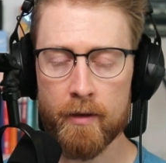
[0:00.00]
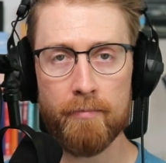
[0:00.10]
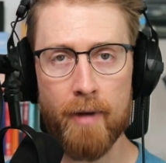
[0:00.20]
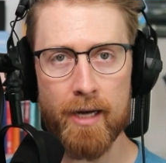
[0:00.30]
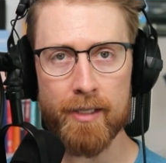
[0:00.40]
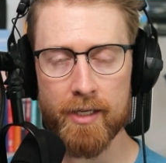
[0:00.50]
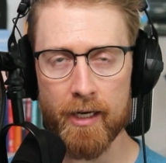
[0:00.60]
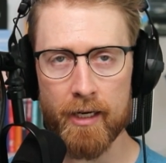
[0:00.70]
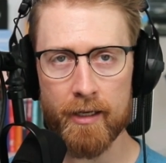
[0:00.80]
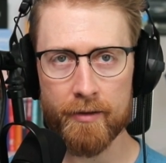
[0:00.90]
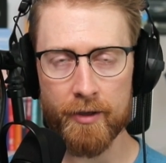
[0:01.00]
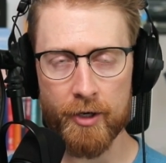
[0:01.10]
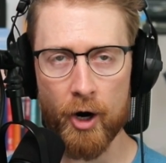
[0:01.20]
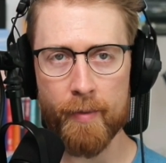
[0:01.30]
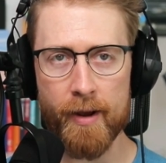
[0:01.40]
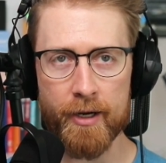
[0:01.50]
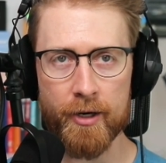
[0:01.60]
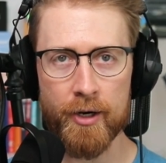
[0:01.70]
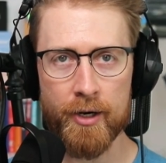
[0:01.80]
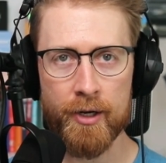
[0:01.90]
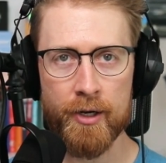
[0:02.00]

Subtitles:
Mazda, the car maker,